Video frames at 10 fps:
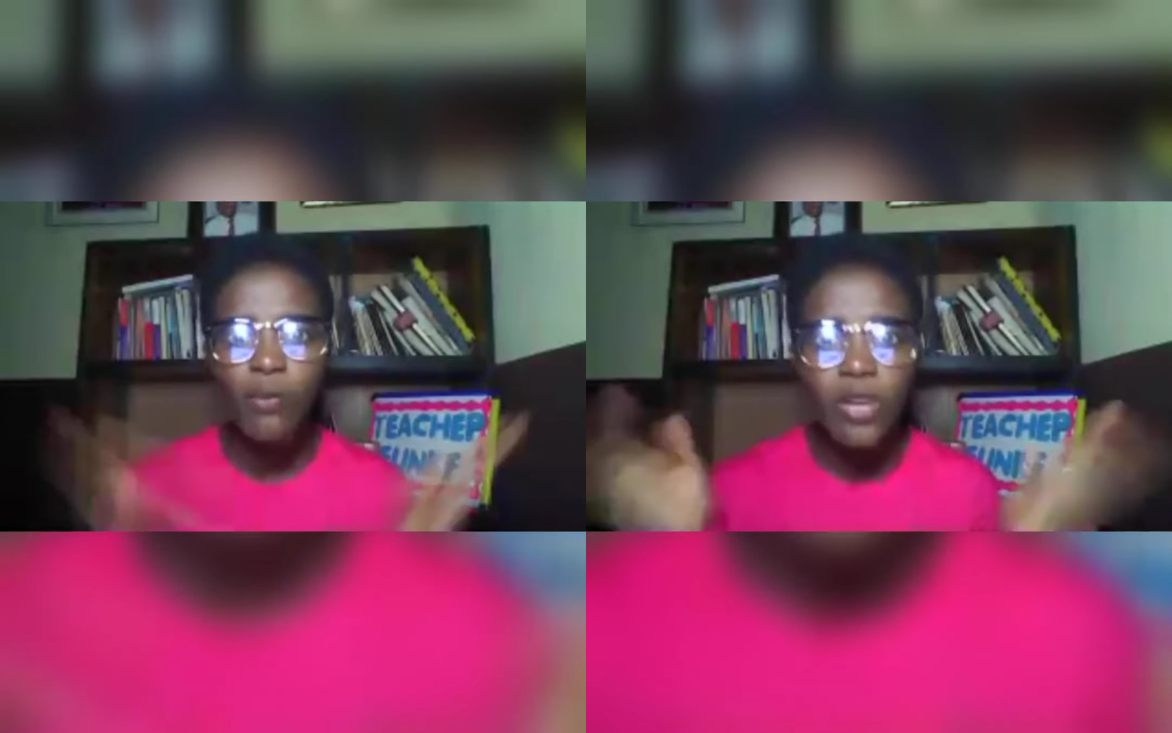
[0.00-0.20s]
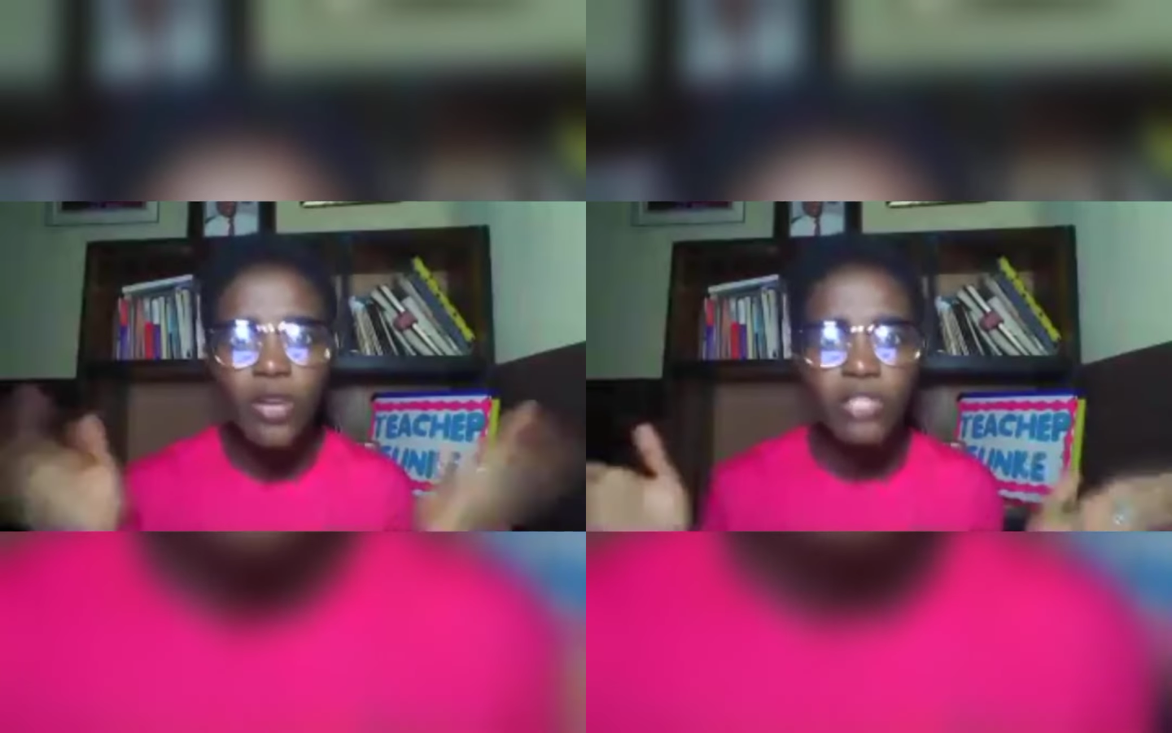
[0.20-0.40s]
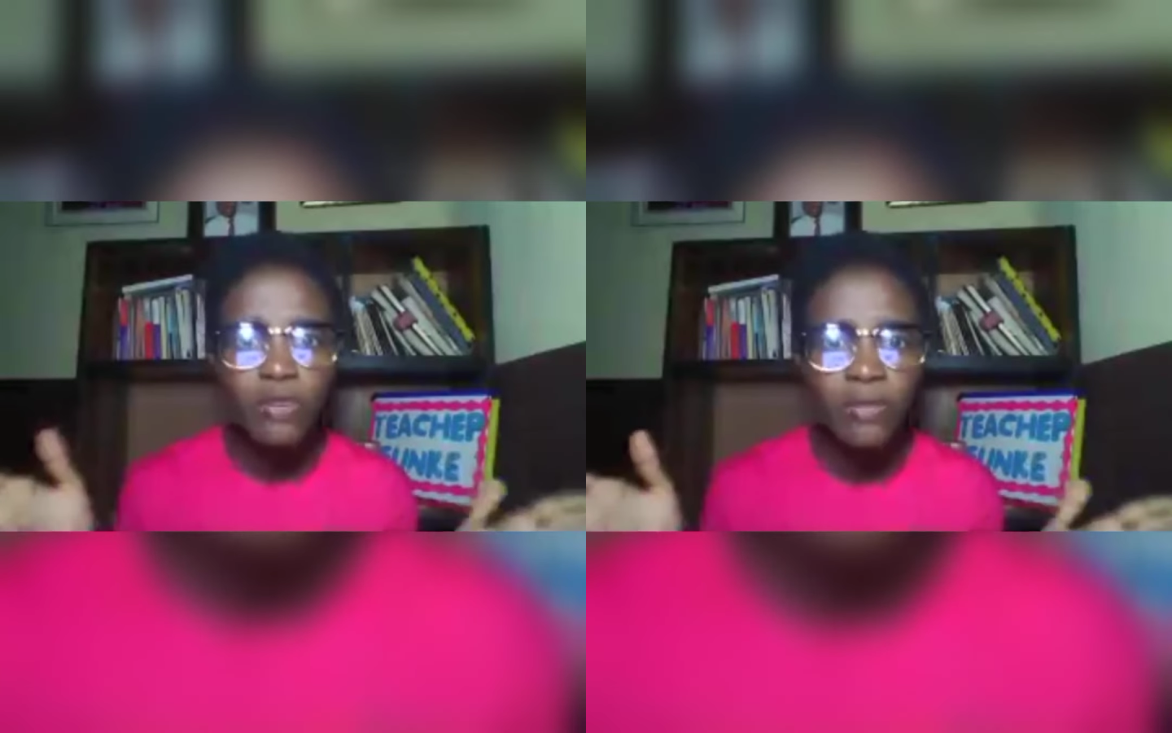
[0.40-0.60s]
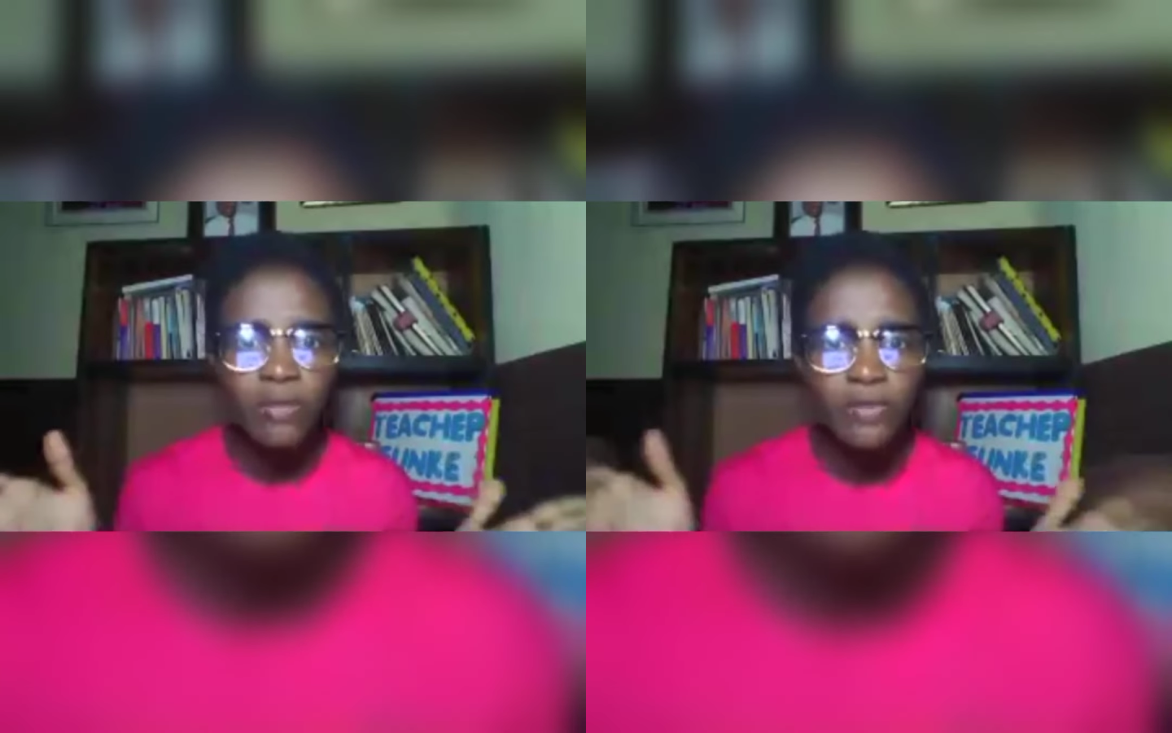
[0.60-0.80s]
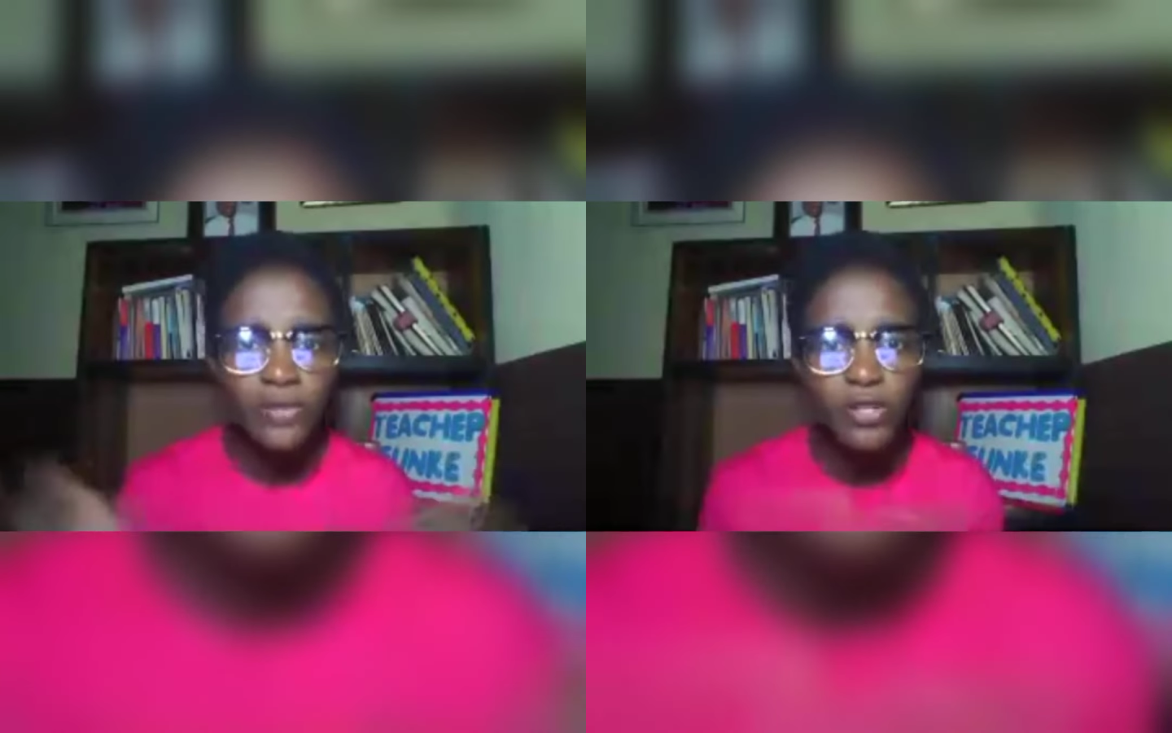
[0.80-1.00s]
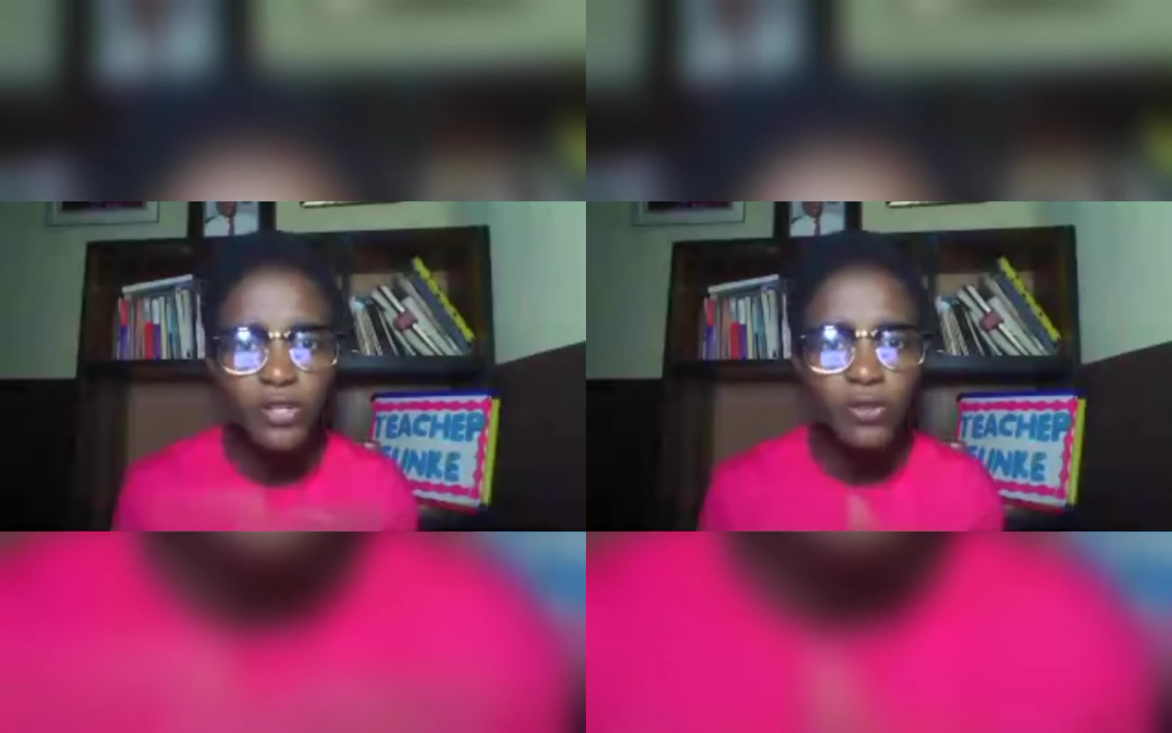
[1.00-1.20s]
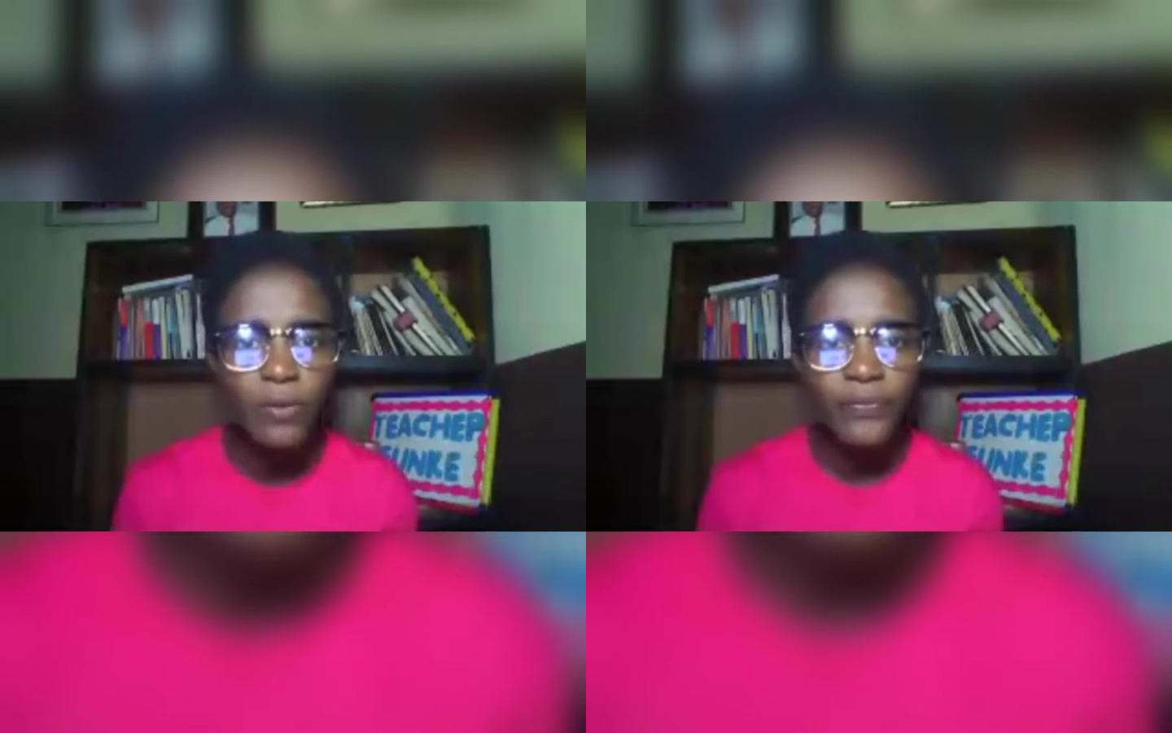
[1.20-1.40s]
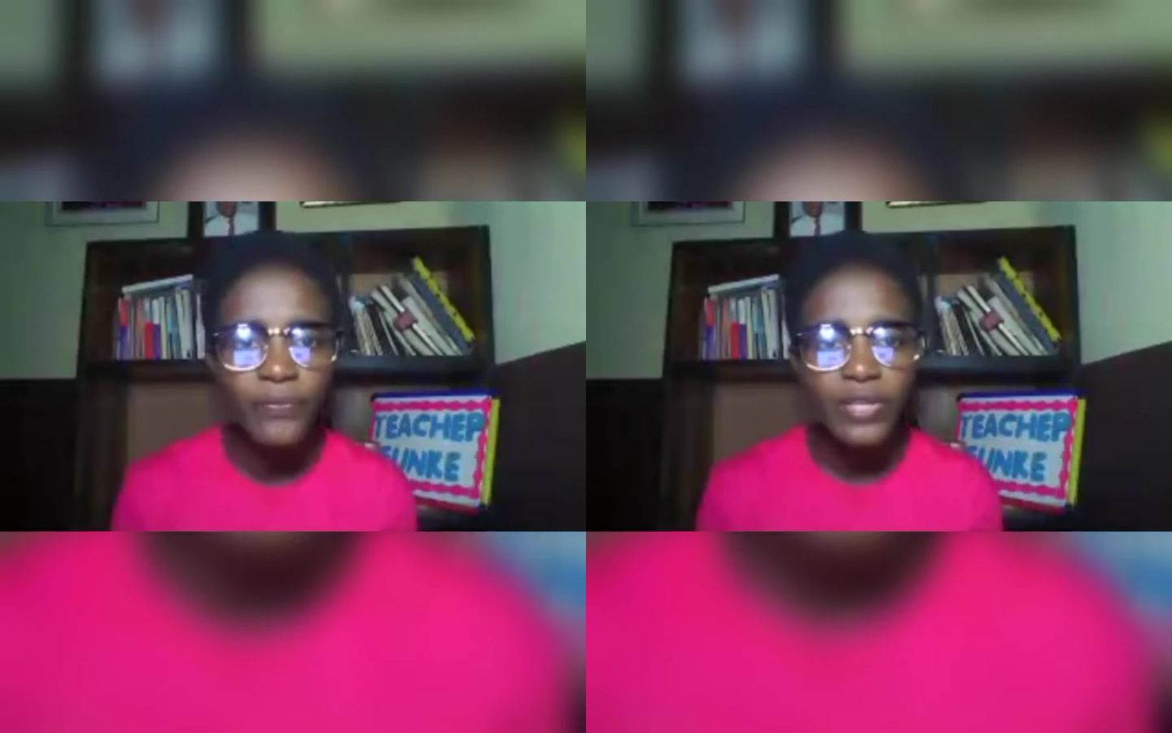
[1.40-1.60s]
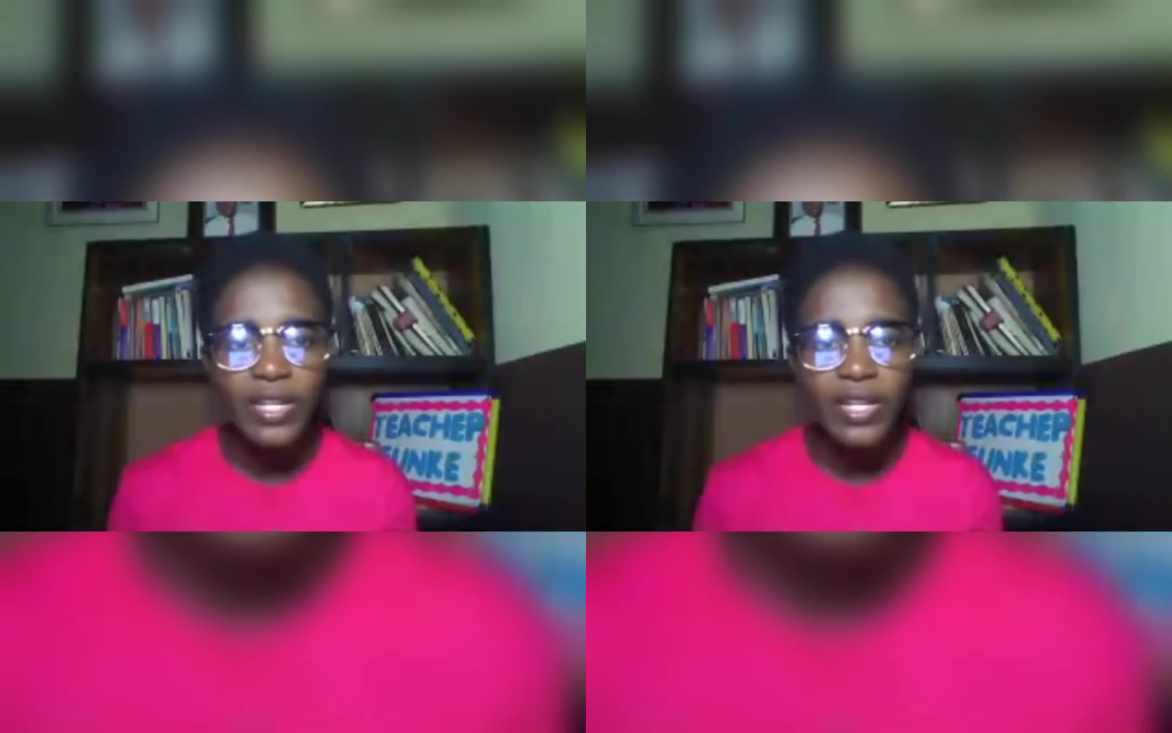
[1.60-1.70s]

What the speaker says: "What's wrong with you?"